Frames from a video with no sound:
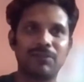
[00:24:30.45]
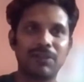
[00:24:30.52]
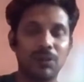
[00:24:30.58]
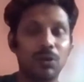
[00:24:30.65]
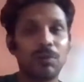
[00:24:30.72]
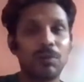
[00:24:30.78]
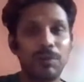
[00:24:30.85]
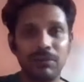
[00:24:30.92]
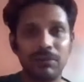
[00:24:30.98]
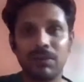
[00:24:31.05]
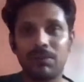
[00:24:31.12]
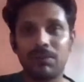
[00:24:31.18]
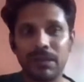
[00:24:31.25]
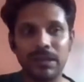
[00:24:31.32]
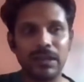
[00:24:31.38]
We hope
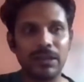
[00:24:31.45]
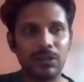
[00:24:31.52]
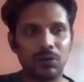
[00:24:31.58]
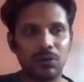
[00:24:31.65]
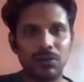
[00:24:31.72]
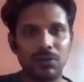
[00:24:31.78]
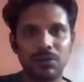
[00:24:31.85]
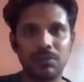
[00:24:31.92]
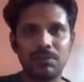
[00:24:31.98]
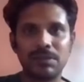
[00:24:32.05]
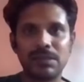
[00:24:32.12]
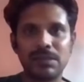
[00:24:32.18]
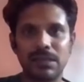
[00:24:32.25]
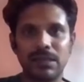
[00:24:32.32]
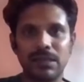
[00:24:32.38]
everybody at your home
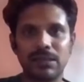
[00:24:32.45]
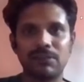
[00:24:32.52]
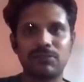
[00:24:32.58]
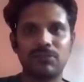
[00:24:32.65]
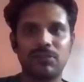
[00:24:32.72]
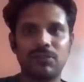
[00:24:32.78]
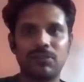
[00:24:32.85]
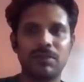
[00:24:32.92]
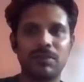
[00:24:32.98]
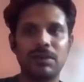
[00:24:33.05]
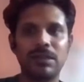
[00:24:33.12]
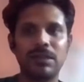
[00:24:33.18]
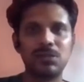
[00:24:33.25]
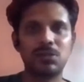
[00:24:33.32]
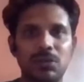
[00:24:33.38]
is safe.
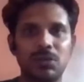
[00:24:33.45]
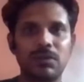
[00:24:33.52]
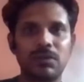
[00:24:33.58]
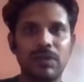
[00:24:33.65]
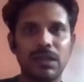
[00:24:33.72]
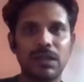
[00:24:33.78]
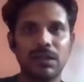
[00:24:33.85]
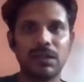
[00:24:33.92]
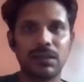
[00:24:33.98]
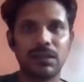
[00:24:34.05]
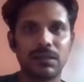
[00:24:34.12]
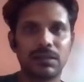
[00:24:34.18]
Everybody's doing well.